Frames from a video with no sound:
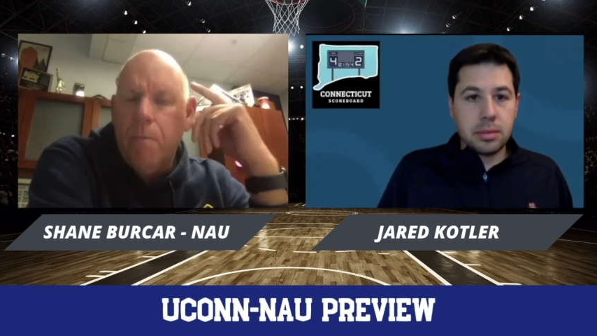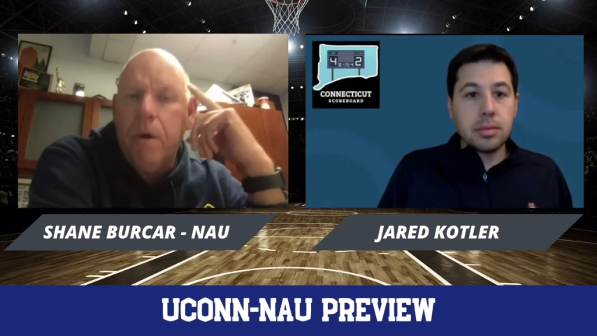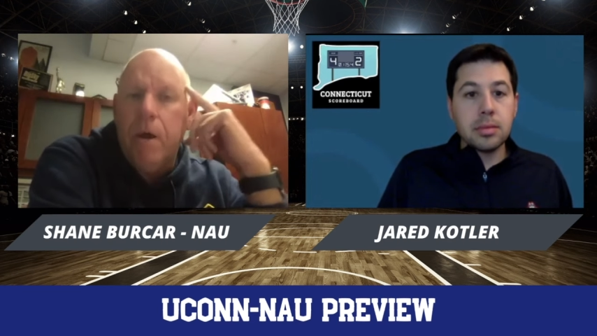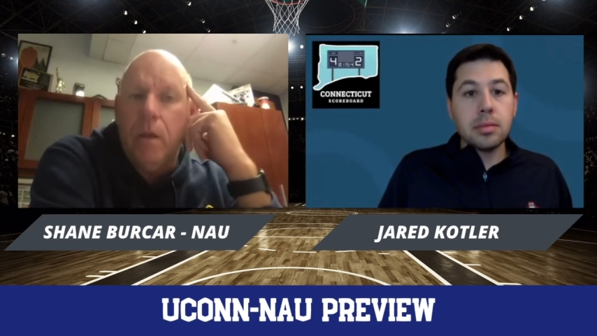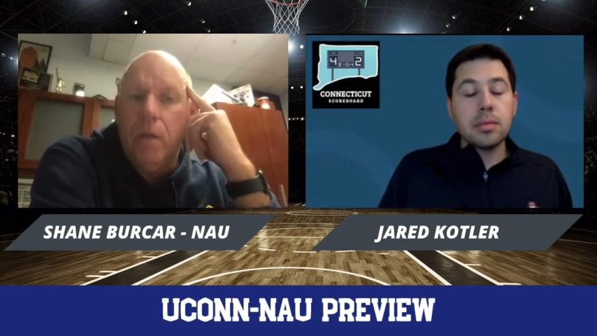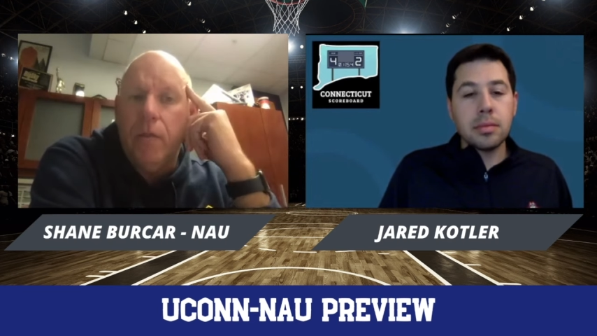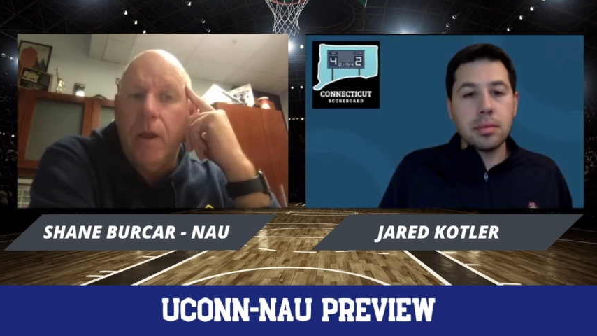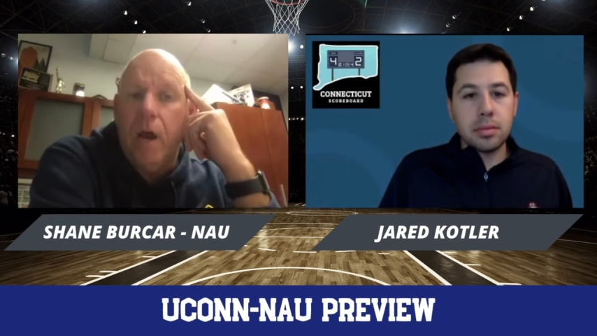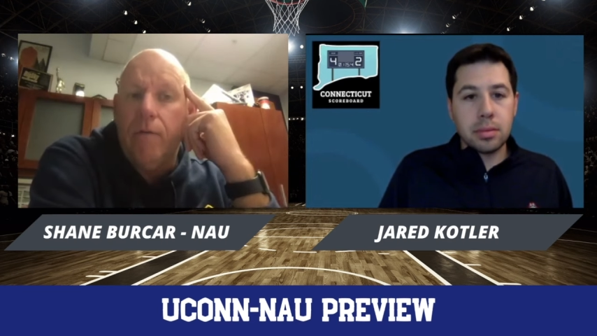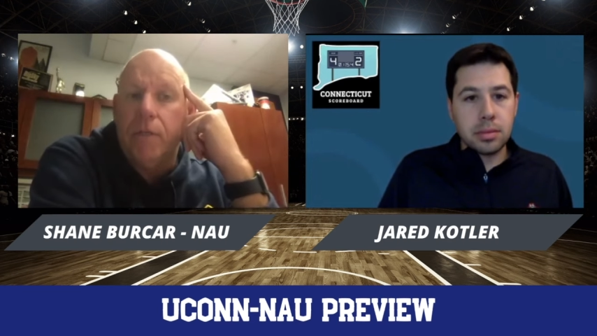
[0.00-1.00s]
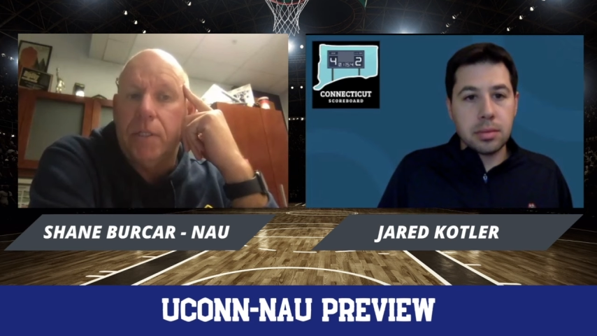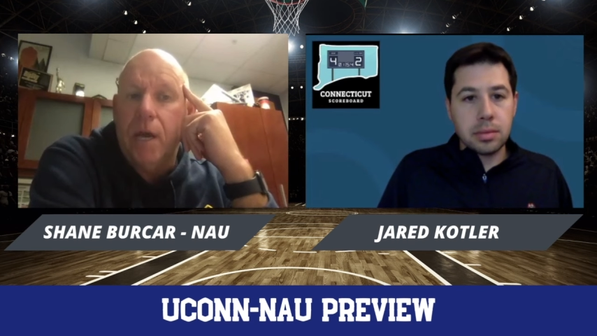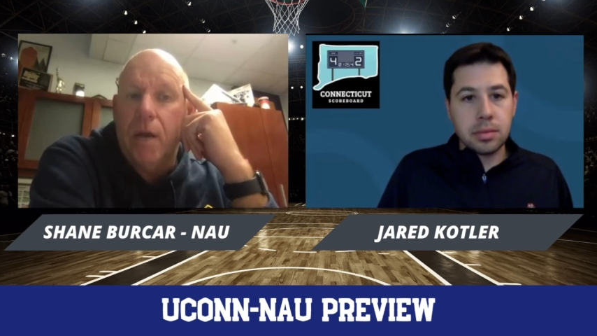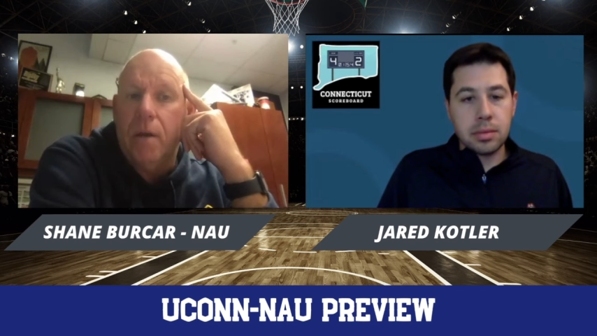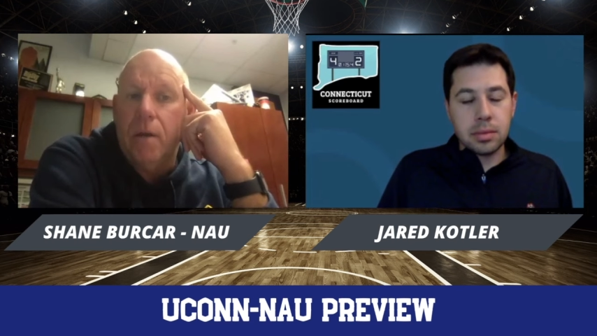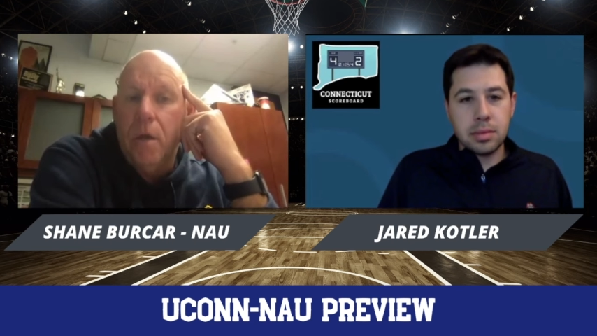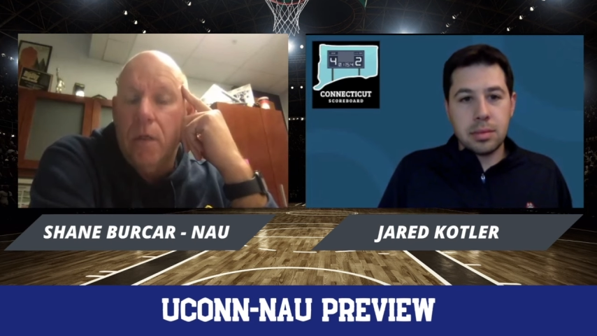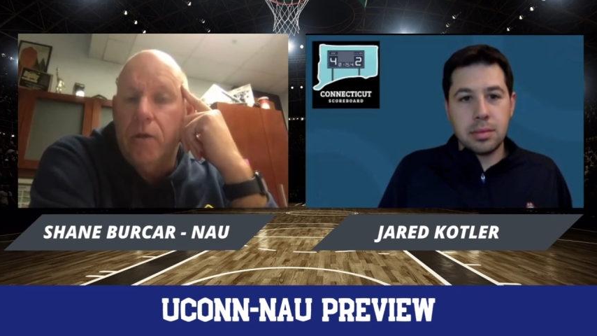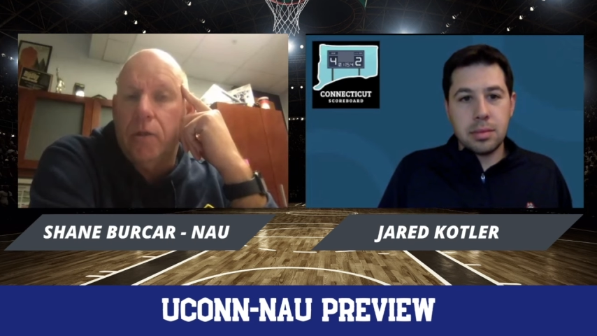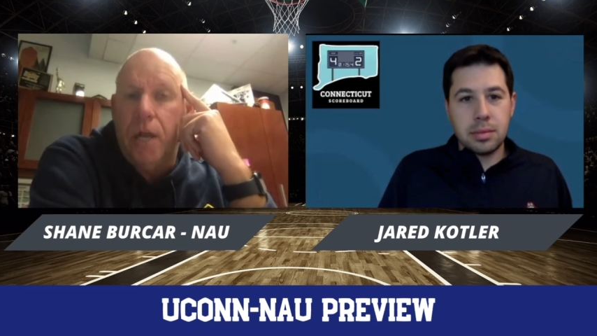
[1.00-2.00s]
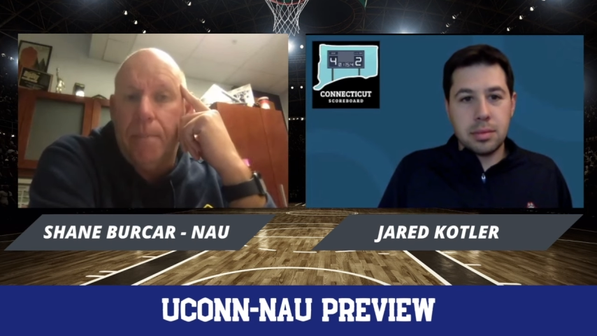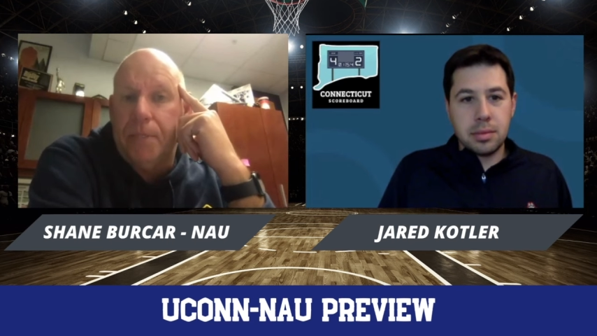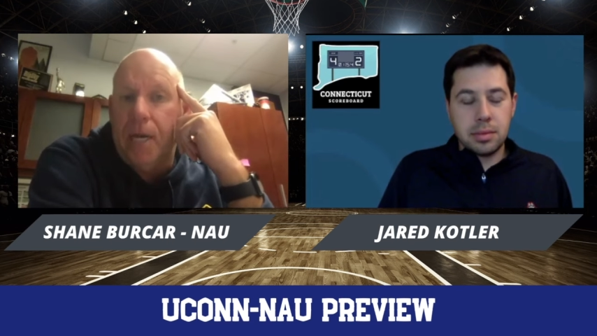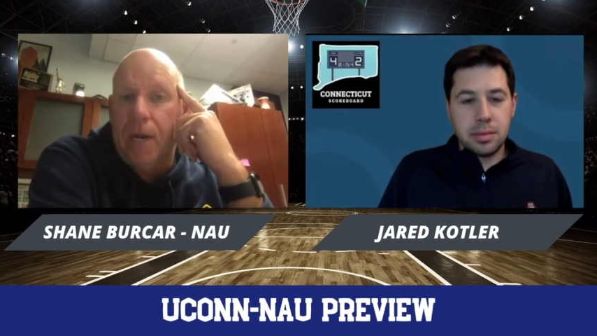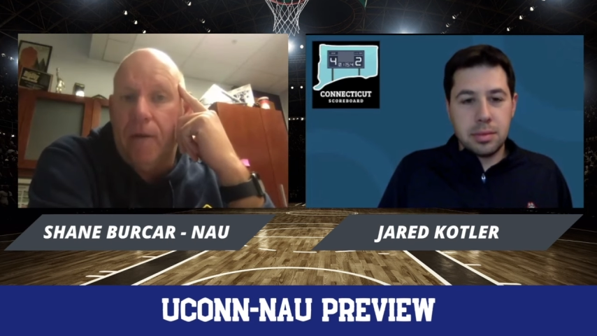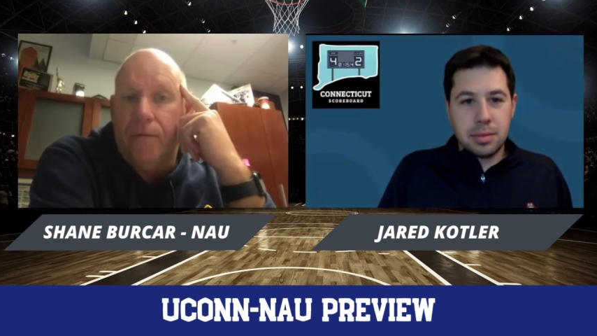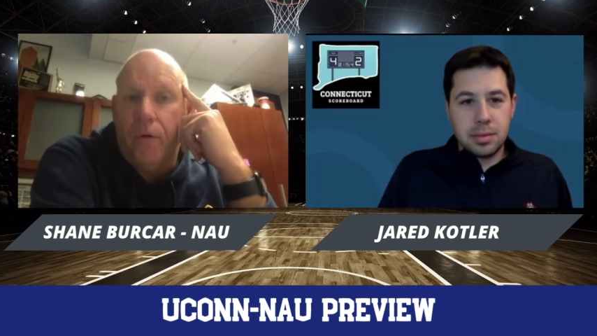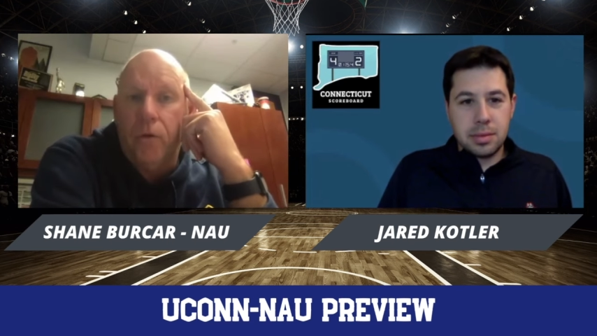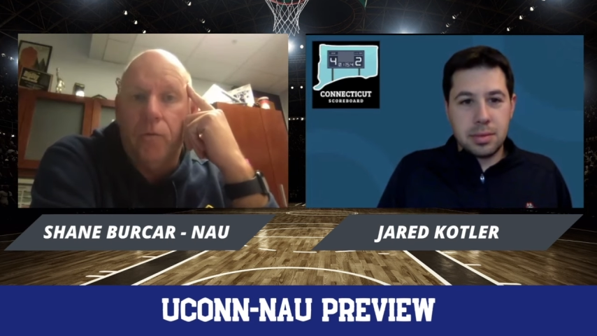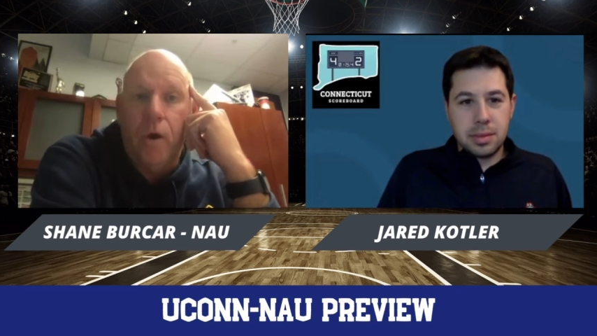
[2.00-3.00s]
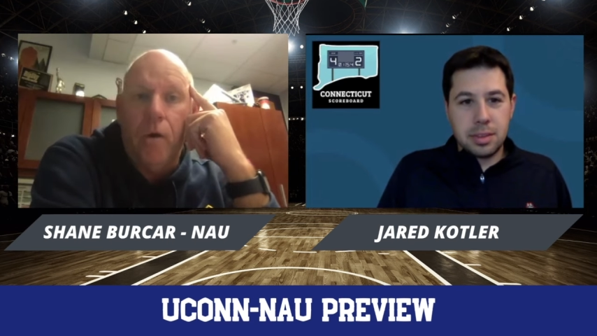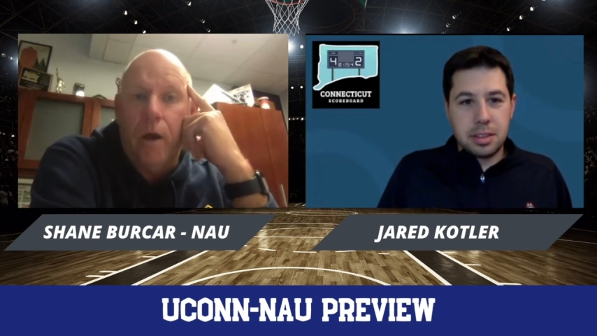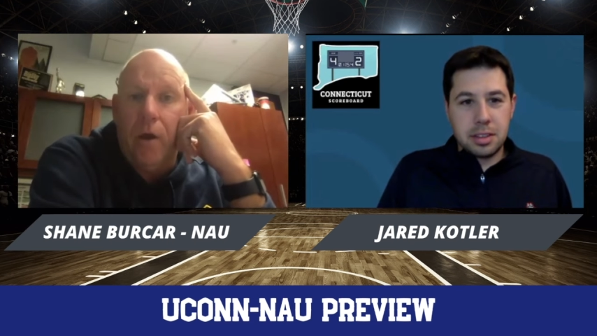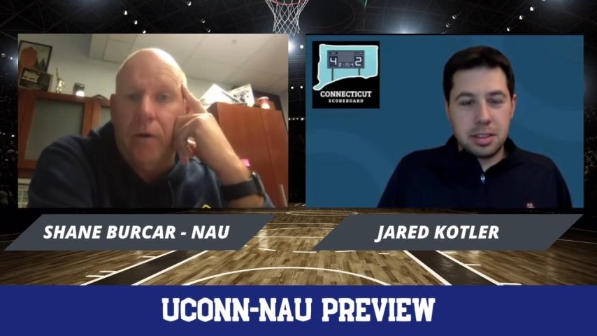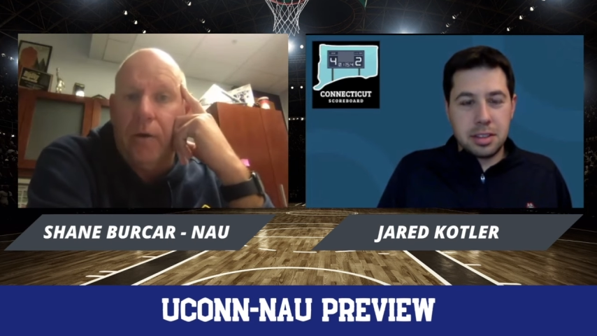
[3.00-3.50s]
Speaker 1: but then all of a sudden there's an upset in that first round. Now you're